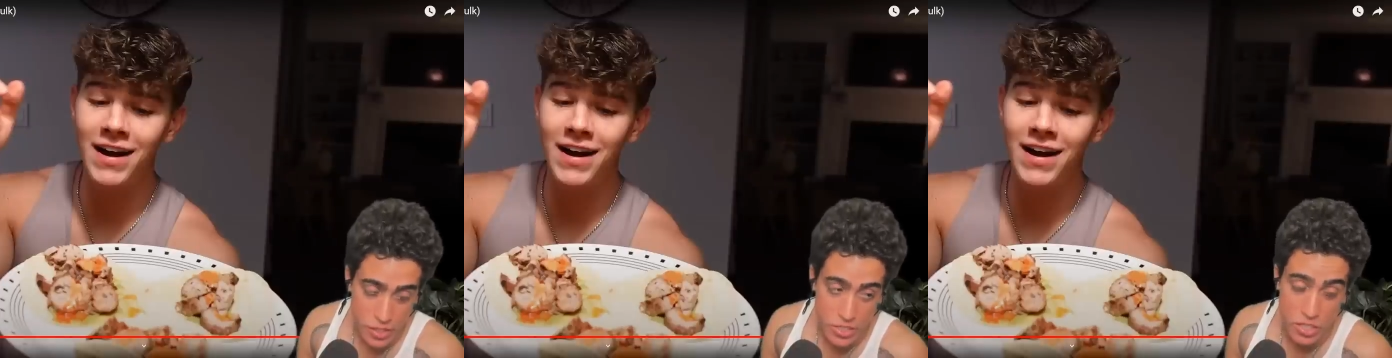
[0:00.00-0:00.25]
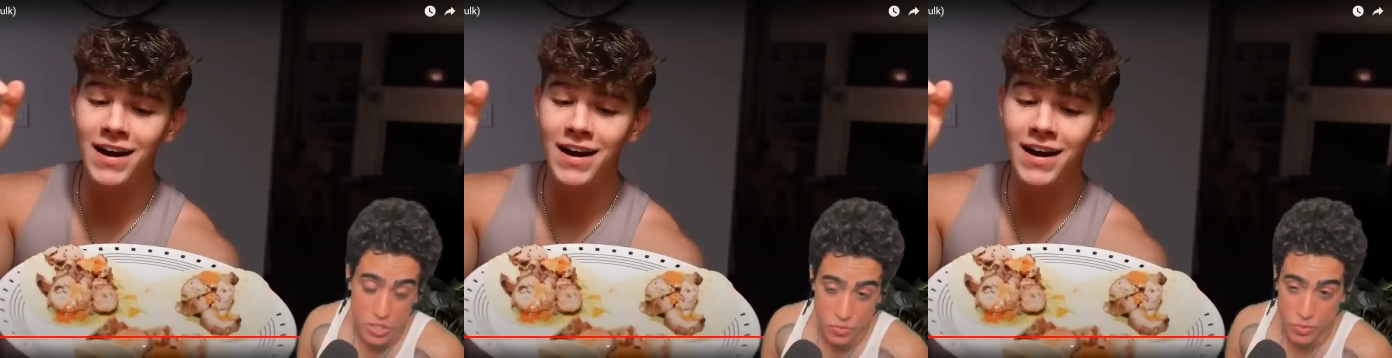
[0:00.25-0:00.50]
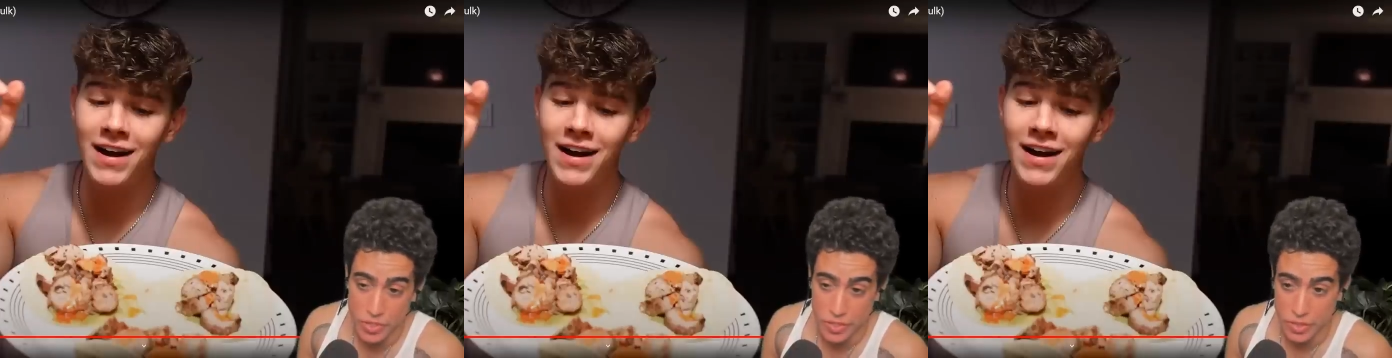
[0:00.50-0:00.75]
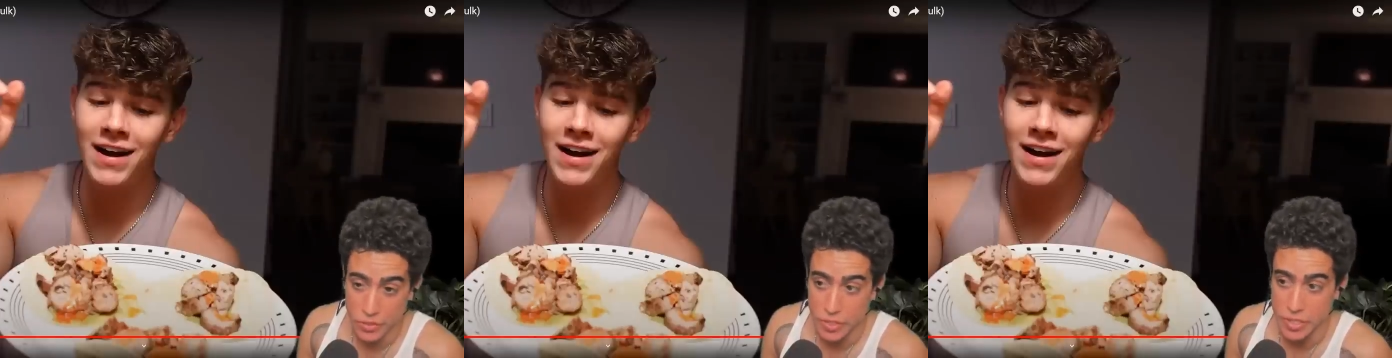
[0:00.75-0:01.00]
Speaker 1: This is
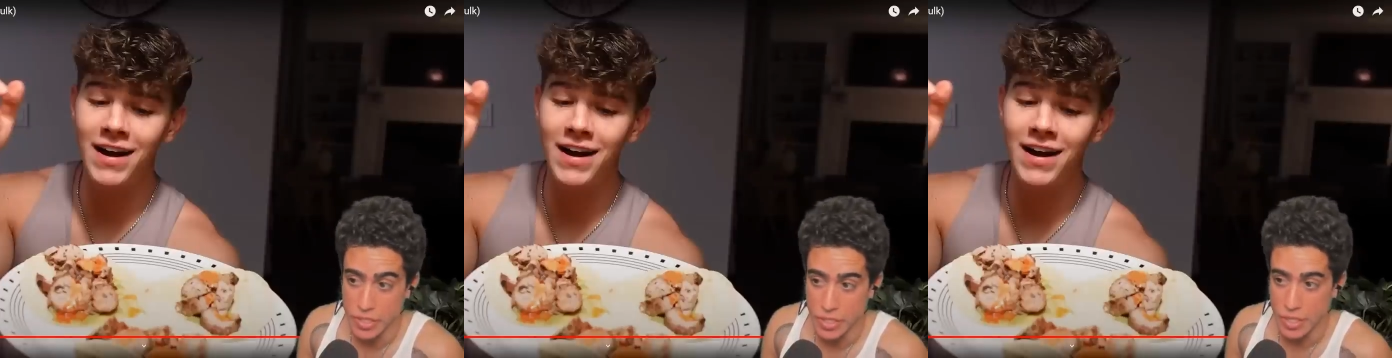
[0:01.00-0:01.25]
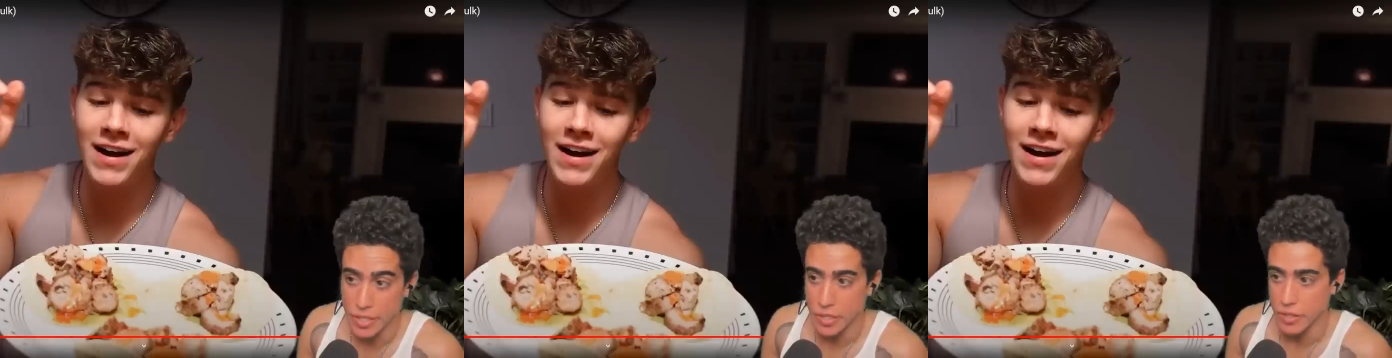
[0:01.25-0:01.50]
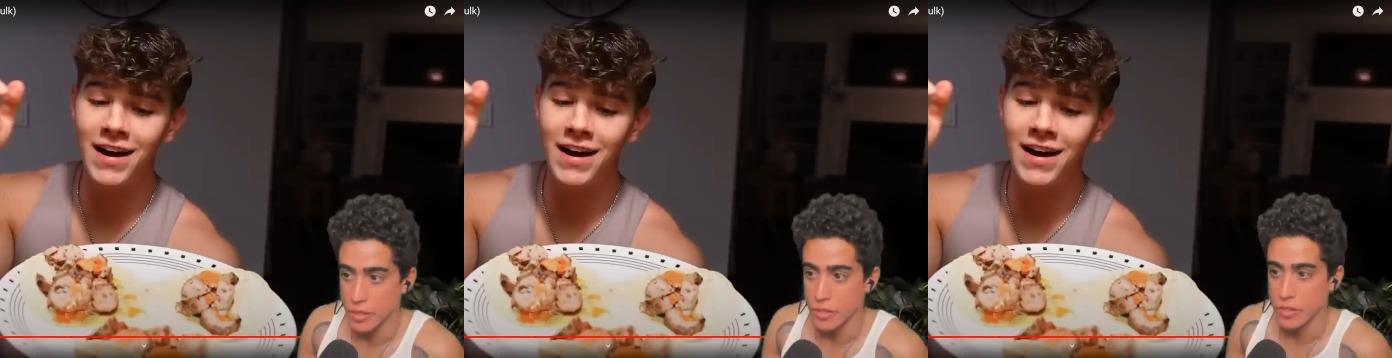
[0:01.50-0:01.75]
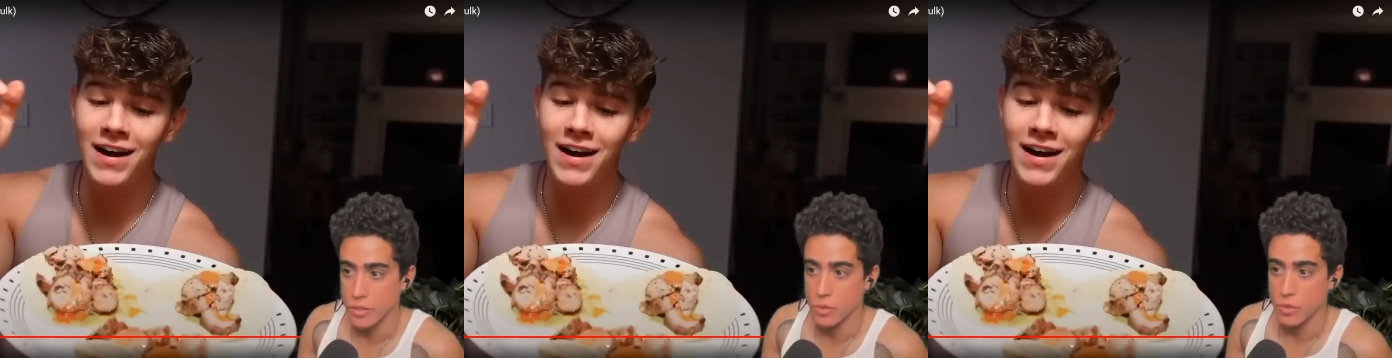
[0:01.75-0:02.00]
really, really like
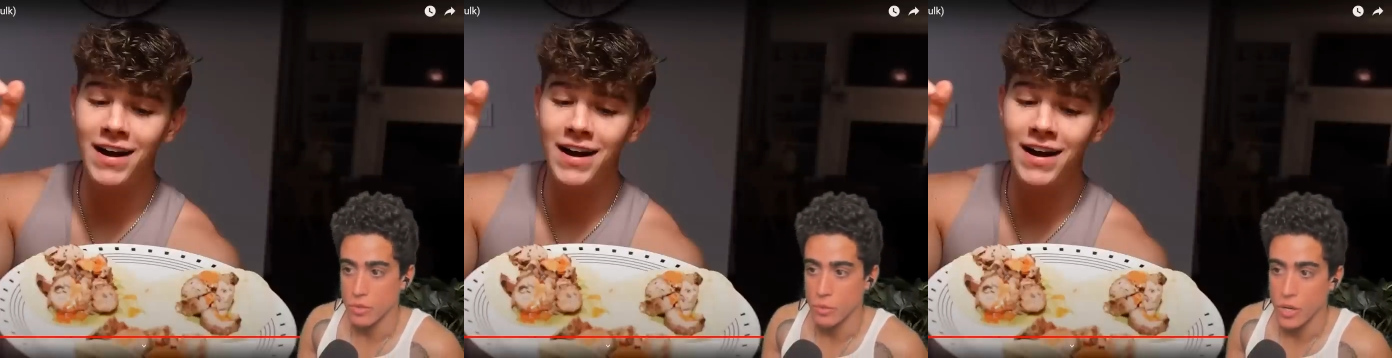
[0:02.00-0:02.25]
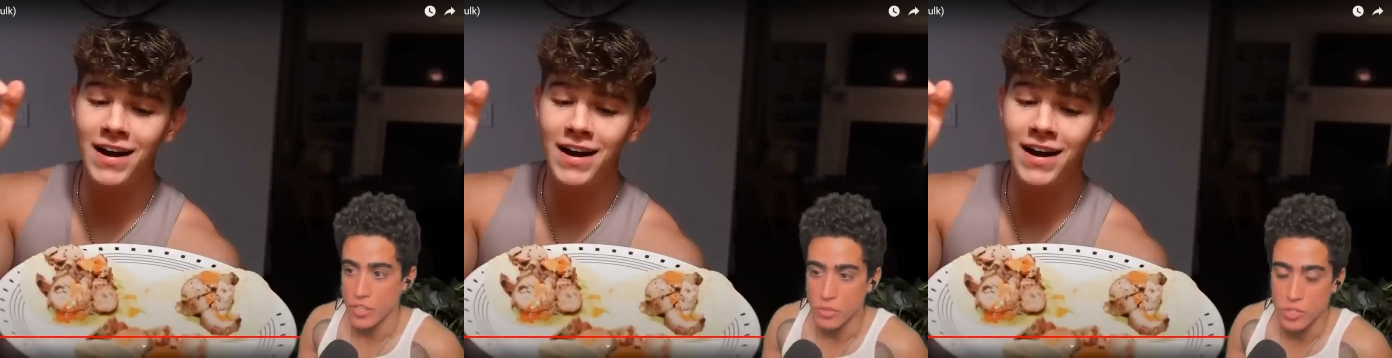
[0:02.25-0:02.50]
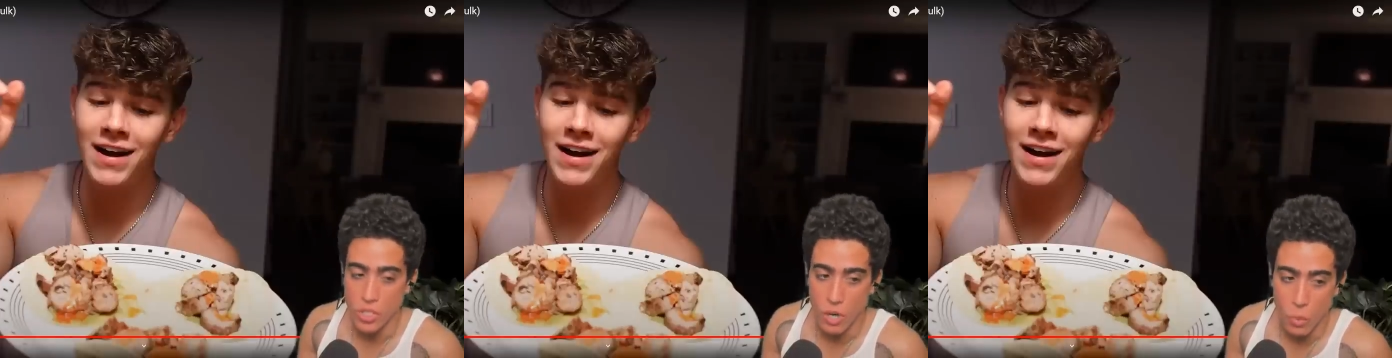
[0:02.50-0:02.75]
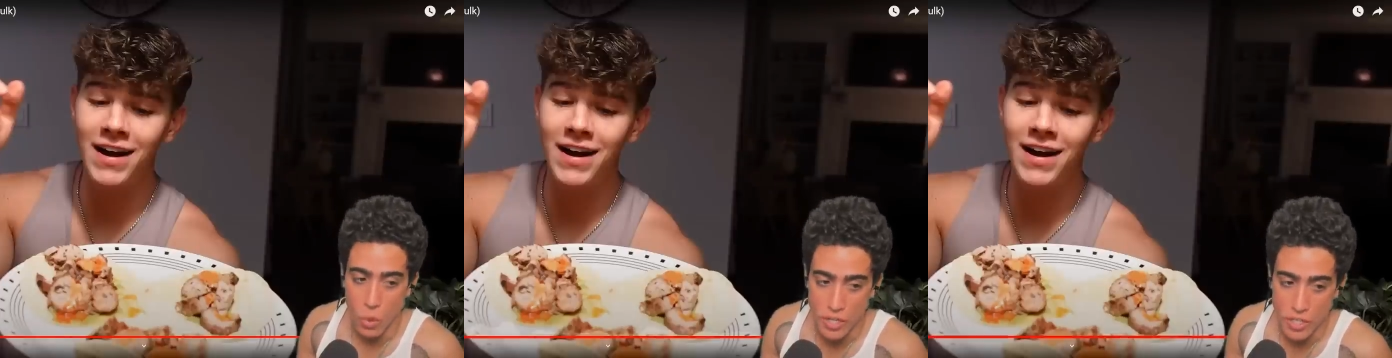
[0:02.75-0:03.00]
what you
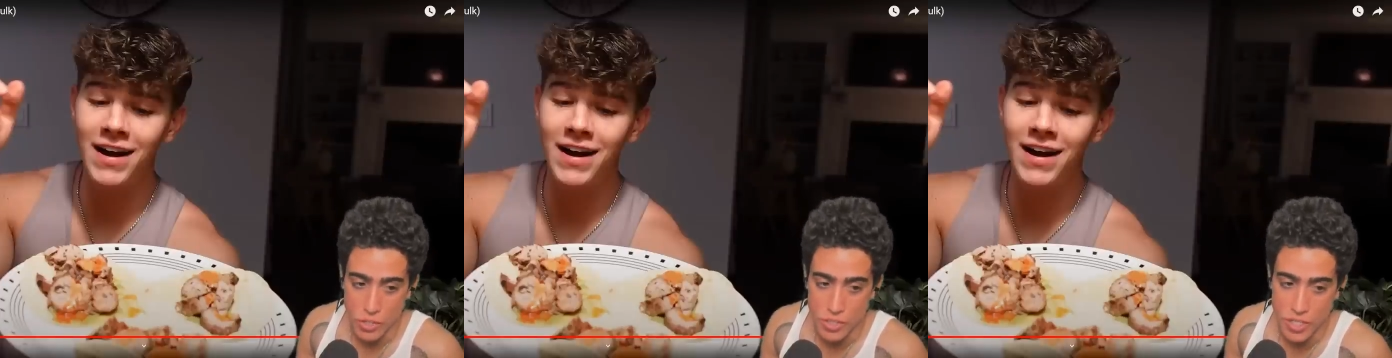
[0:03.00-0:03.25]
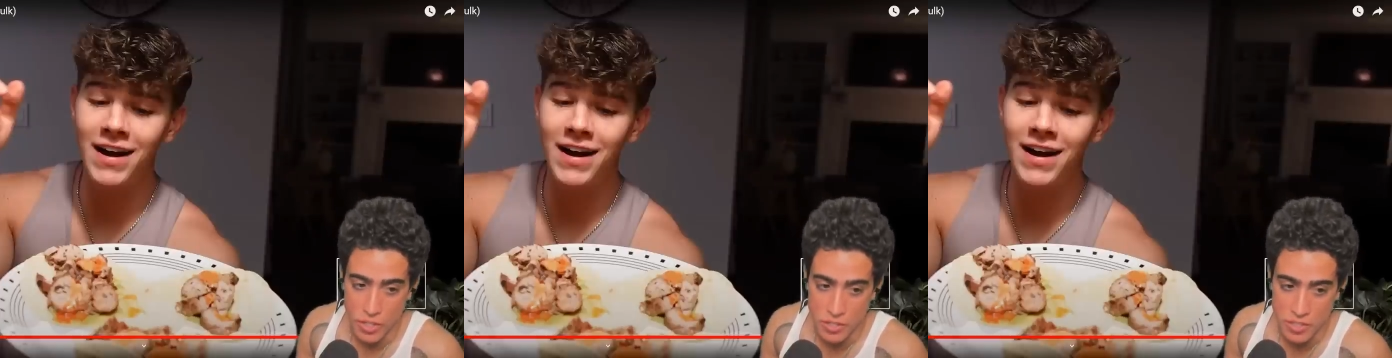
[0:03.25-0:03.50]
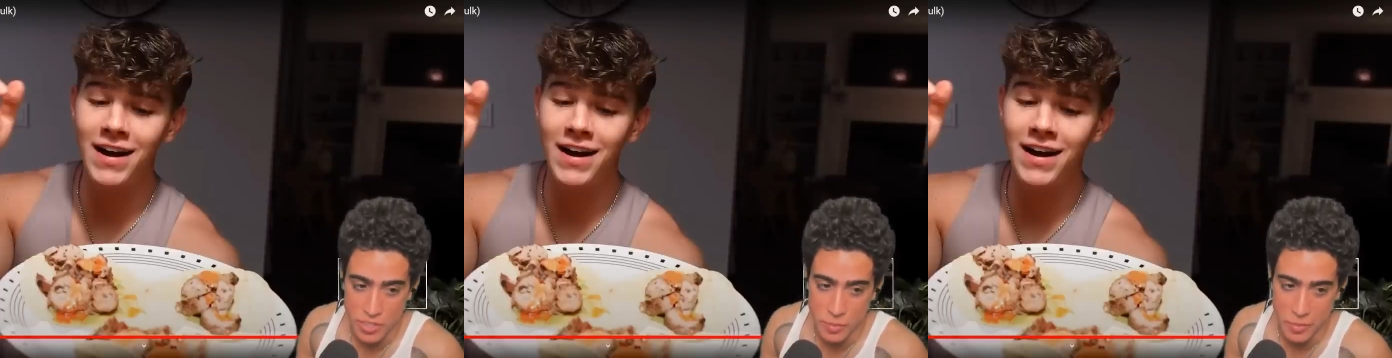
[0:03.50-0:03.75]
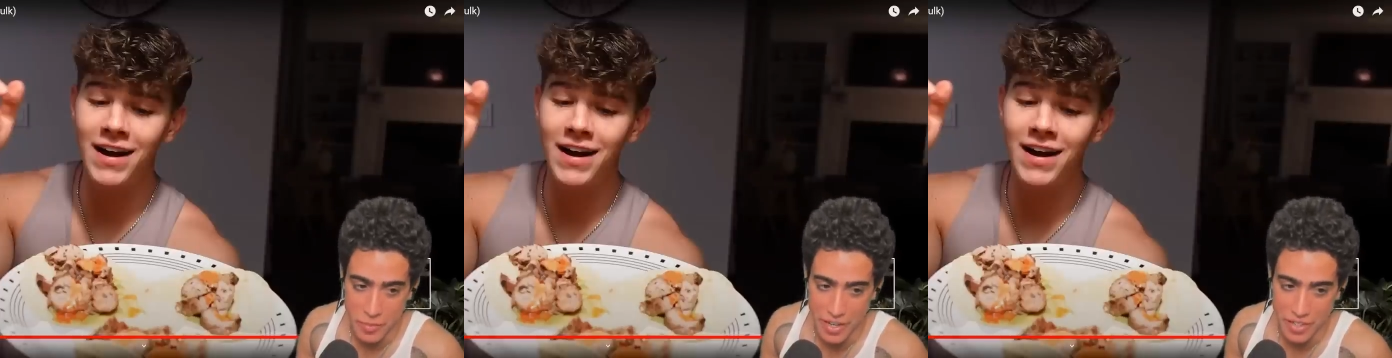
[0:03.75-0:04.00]
don't want your cells to
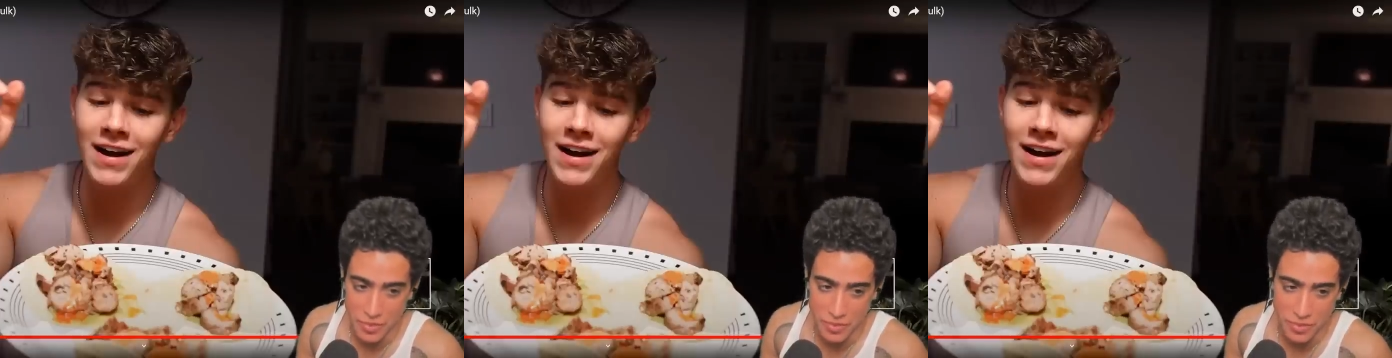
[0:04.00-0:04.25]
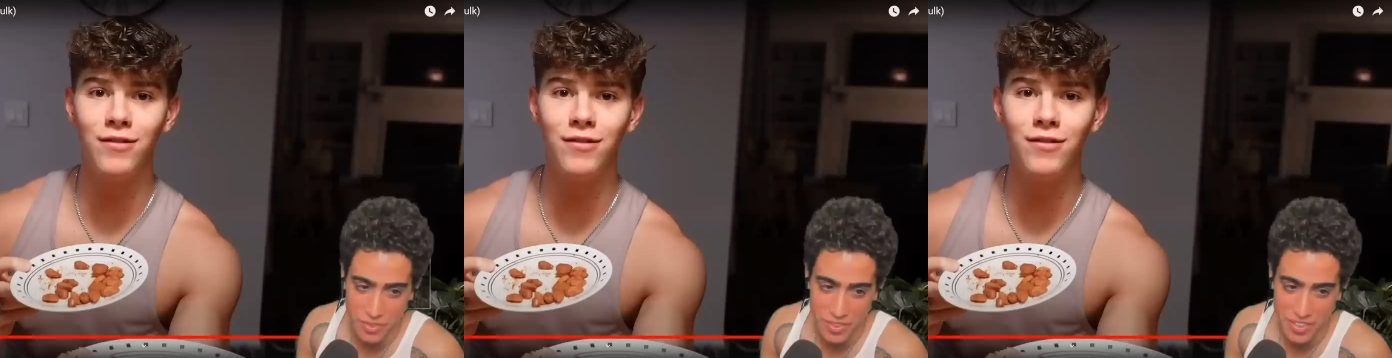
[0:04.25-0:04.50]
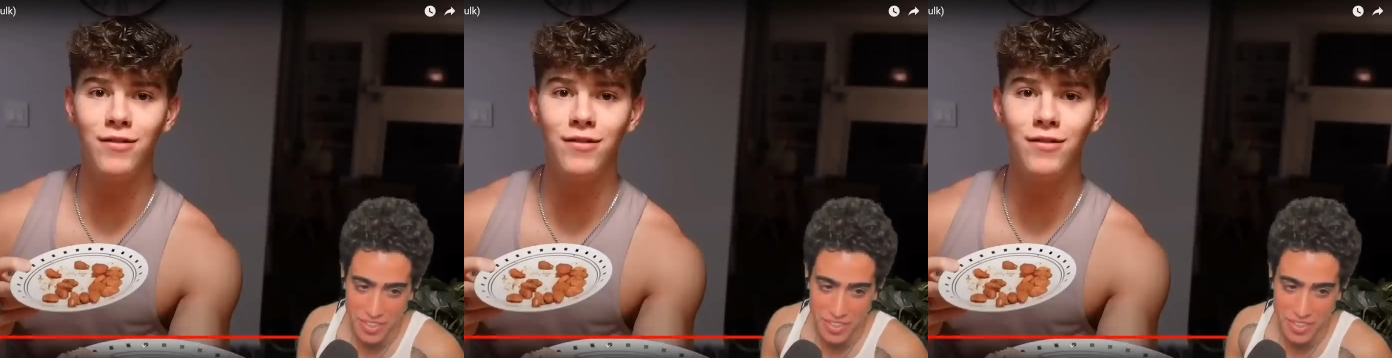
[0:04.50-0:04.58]
be made of.